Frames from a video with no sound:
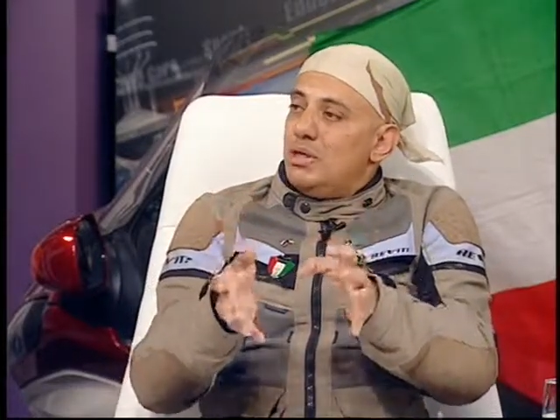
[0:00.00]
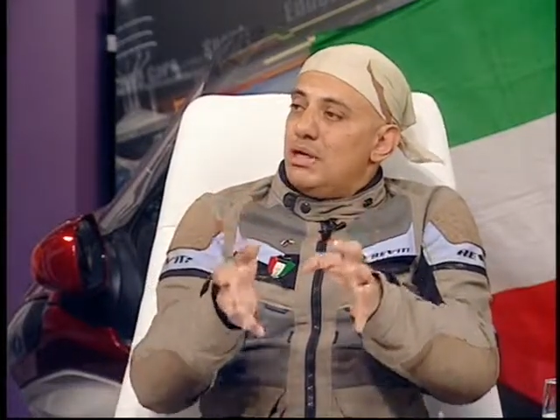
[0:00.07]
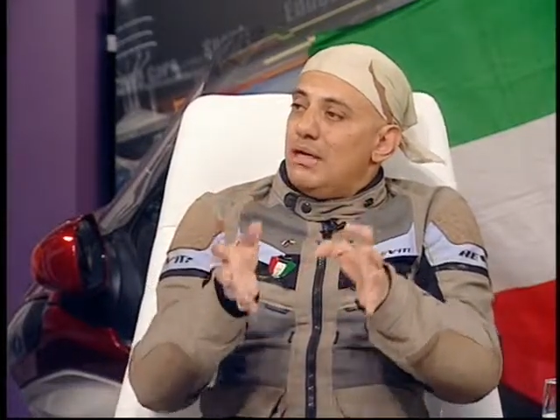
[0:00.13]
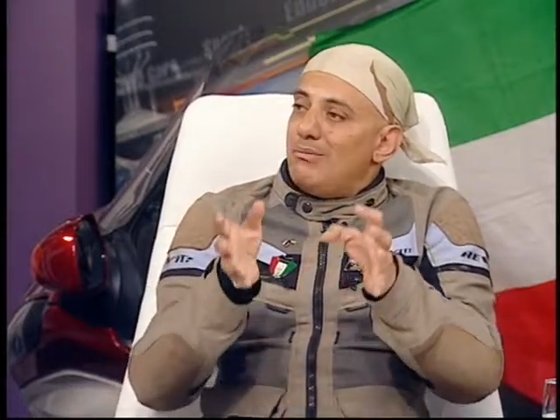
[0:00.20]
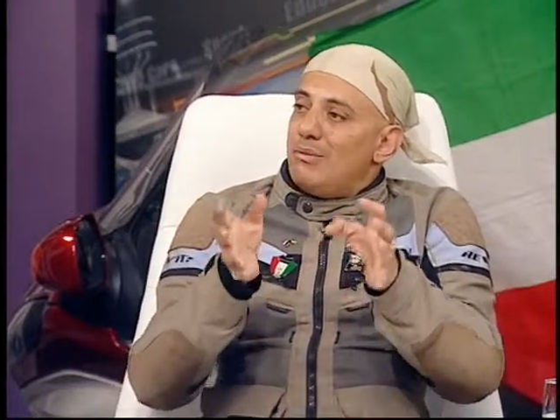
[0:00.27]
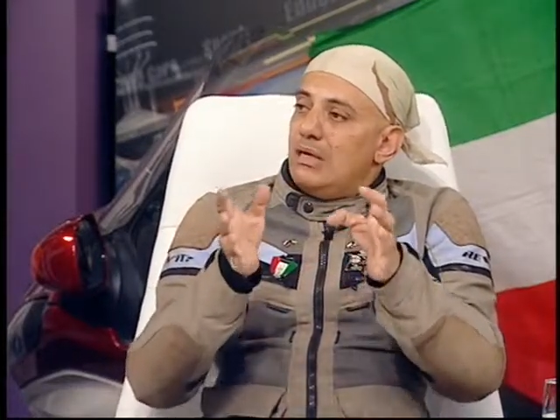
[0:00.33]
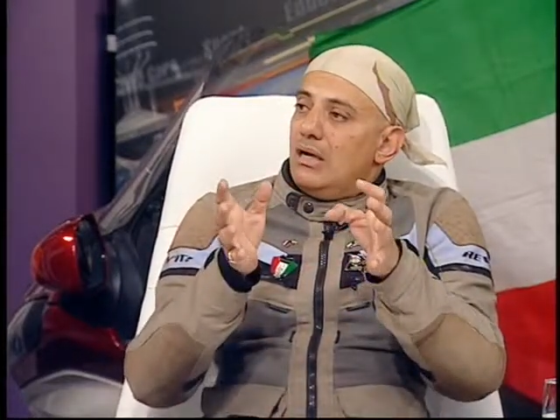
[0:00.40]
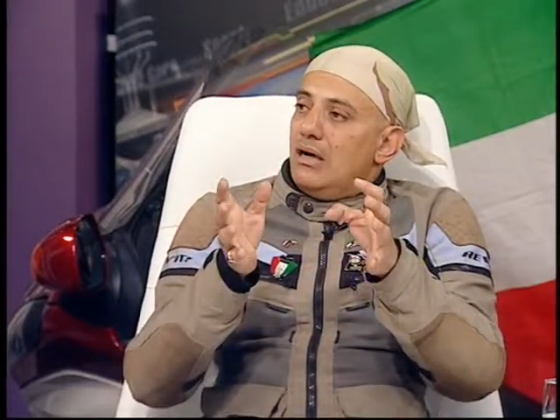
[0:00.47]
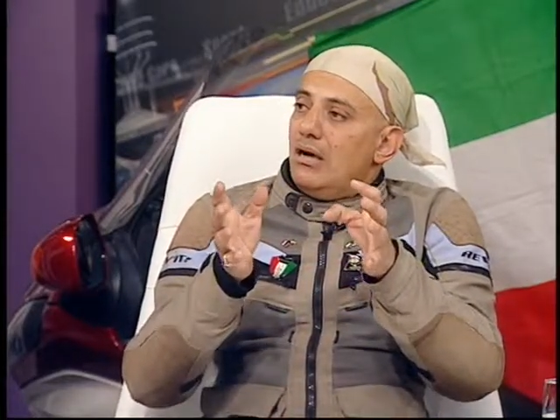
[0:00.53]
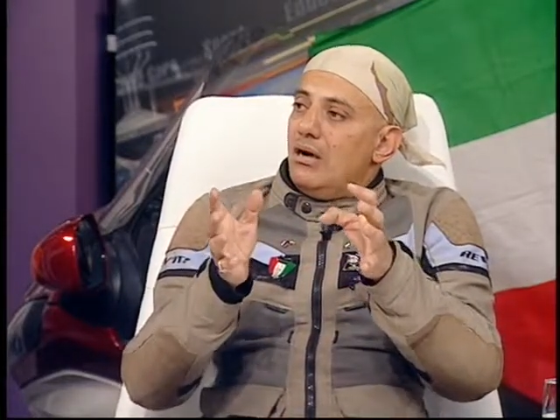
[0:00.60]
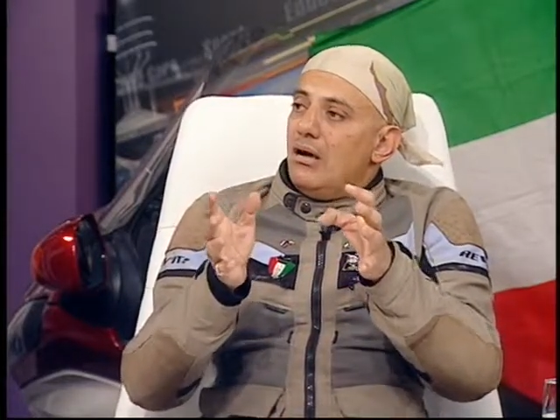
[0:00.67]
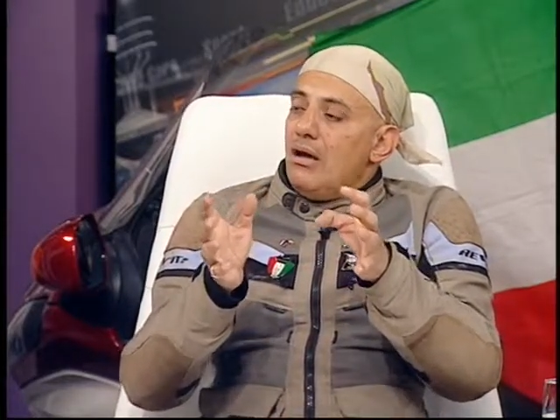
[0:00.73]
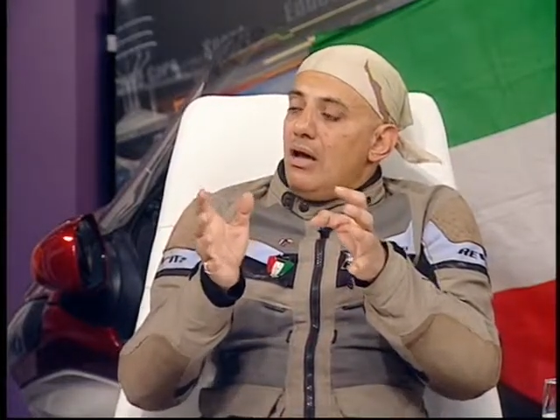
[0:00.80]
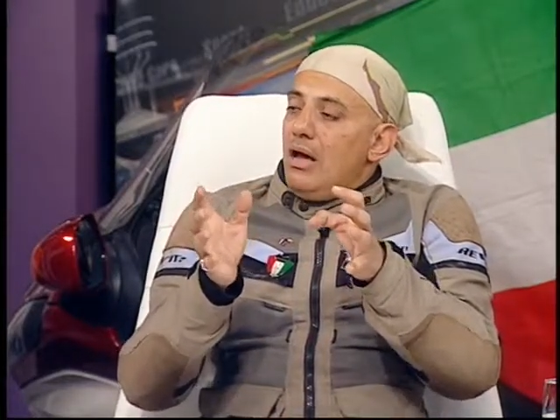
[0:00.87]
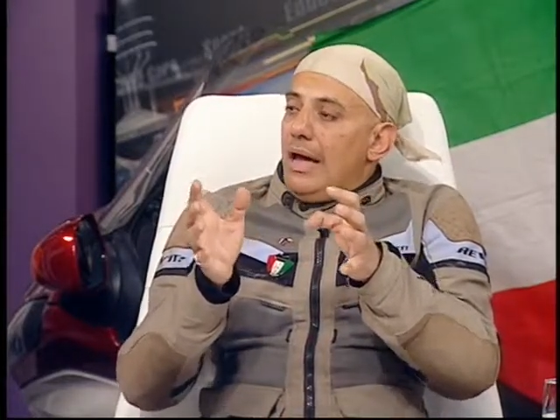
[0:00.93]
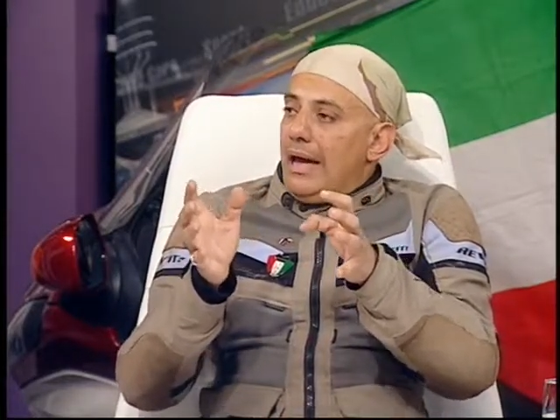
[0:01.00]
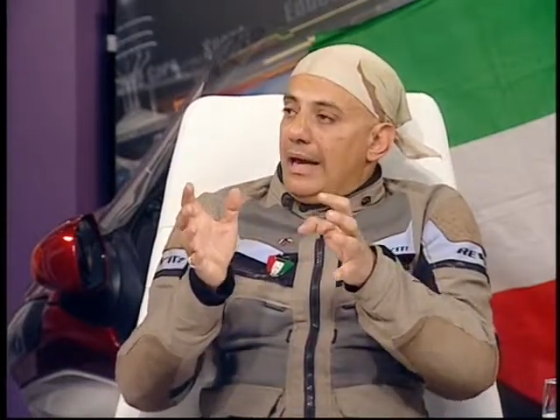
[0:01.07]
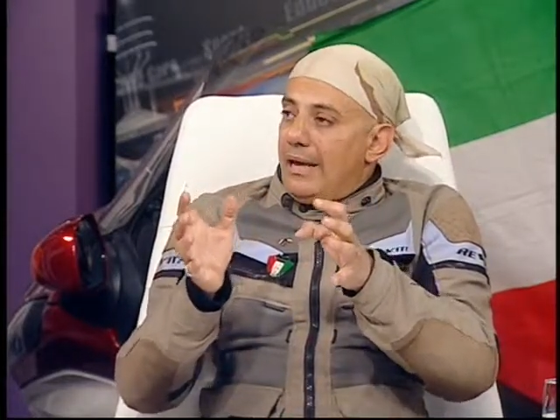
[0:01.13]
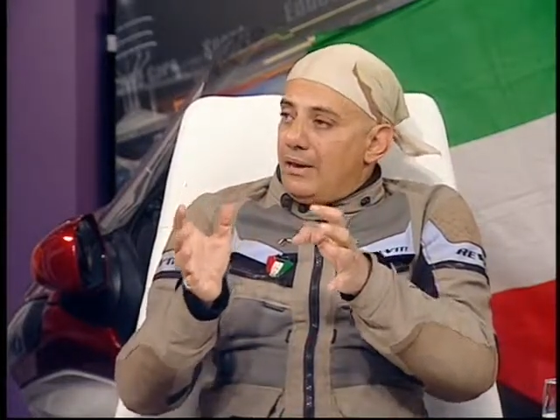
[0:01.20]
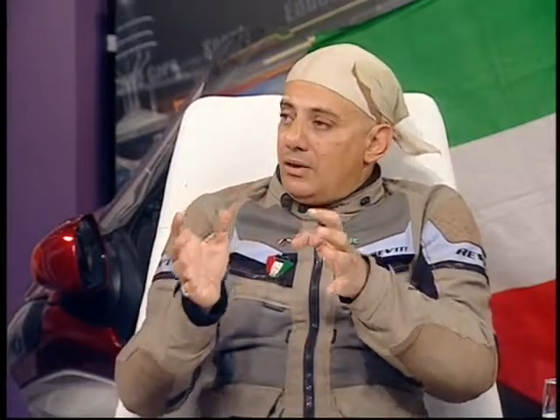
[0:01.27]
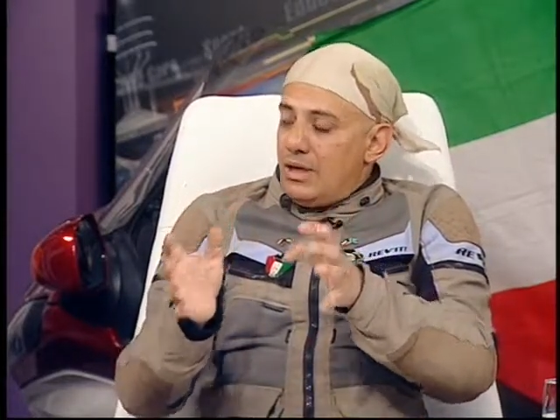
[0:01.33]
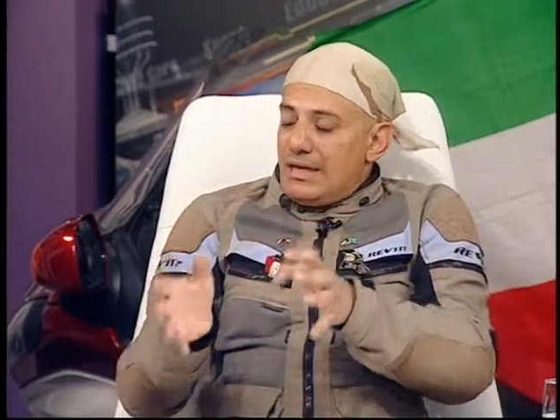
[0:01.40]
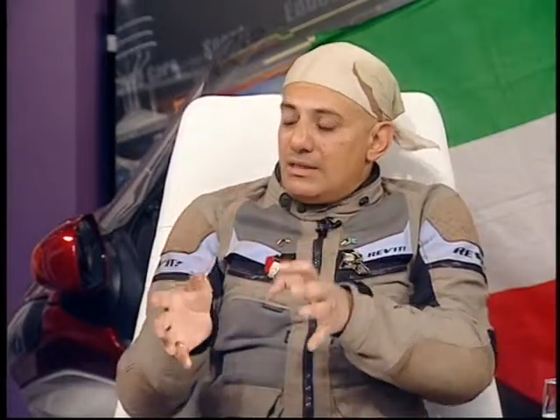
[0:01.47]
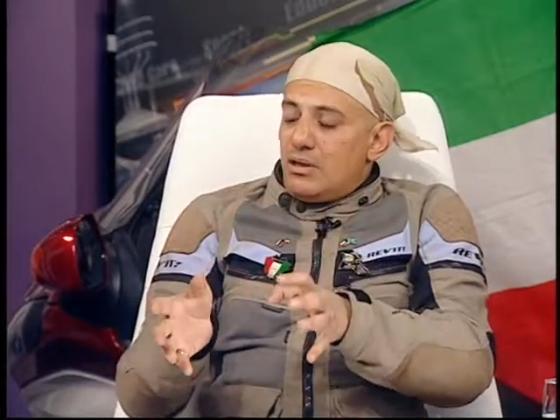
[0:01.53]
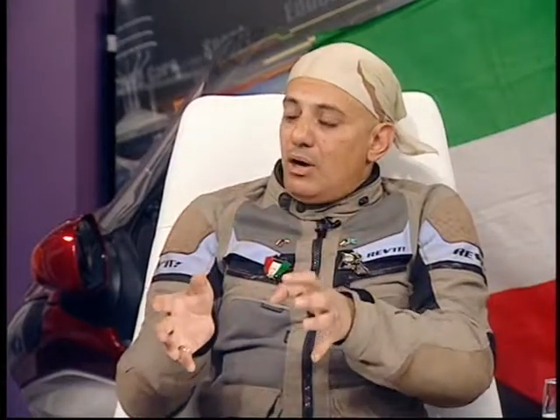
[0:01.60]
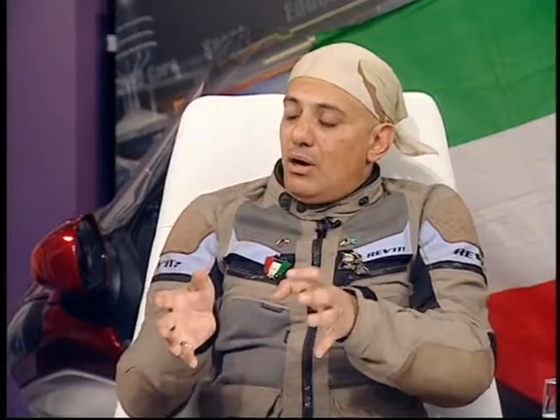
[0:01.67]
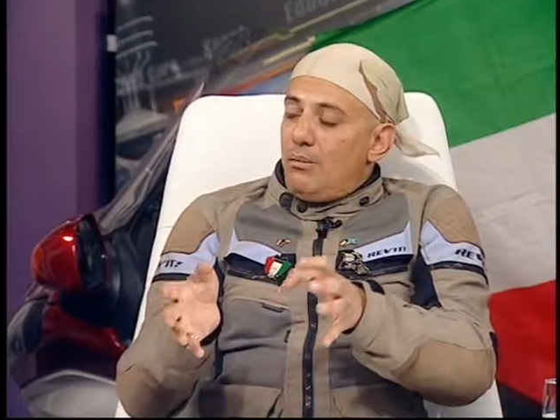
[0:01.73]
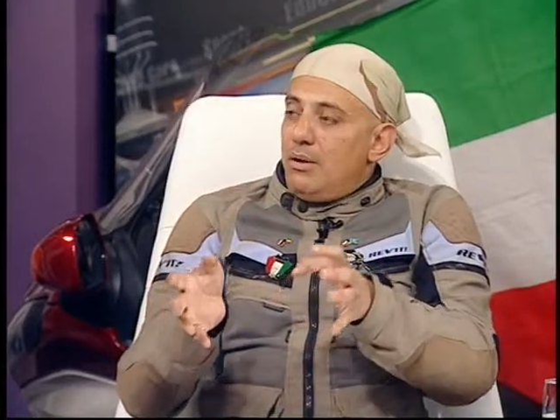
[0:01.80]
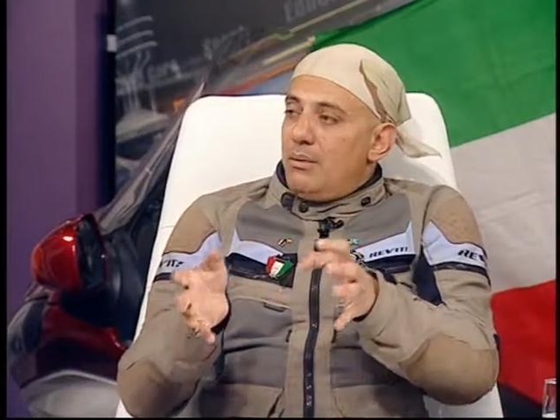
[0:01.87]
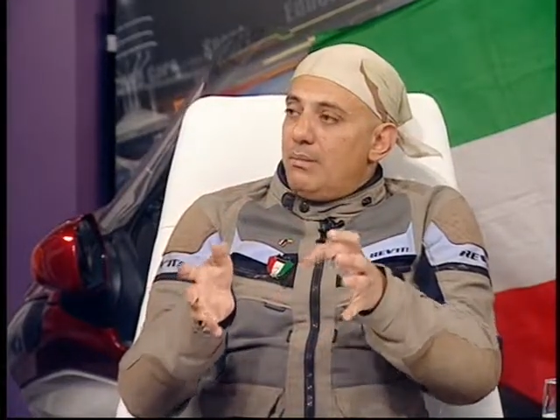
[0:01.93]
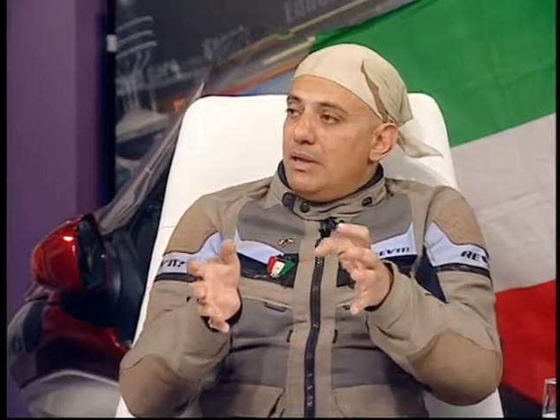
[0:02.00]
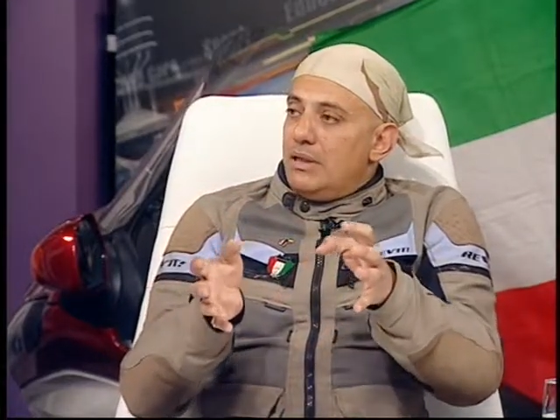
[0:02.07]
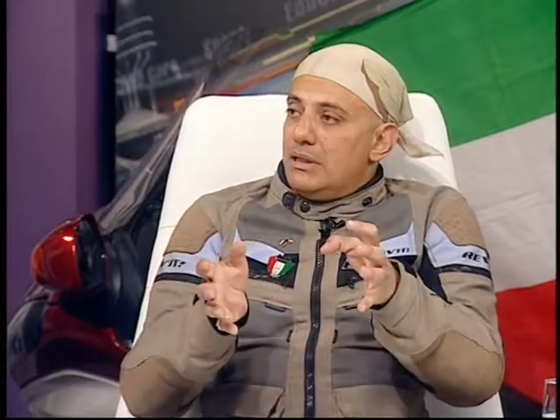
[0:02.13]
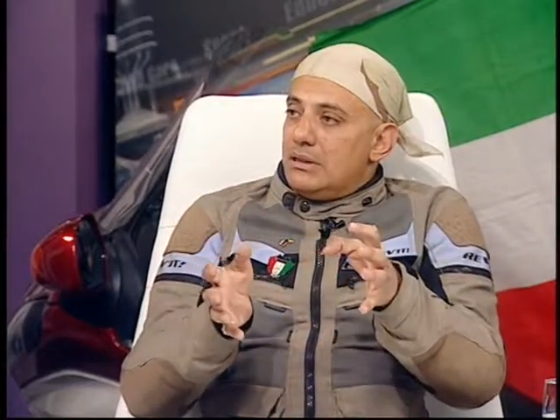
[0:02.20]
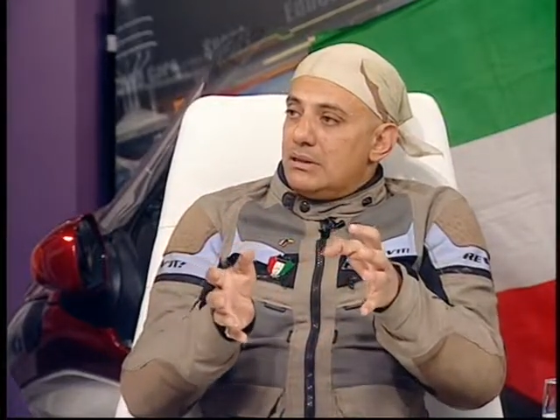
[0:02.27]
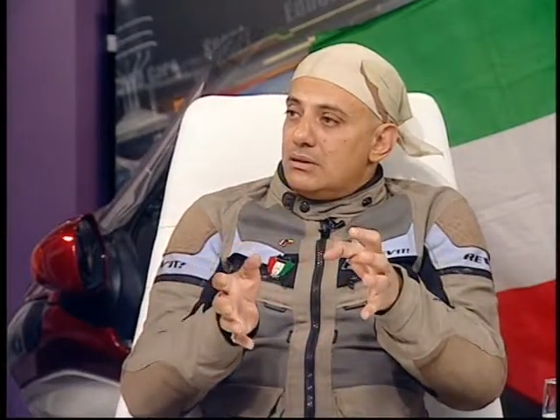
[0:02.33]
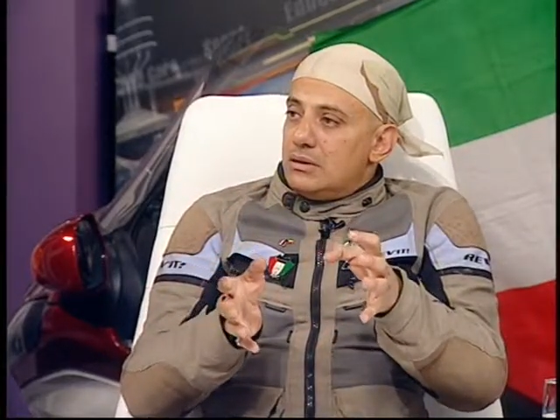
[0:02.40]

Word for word: Arabia, uh, United Arab Emirates,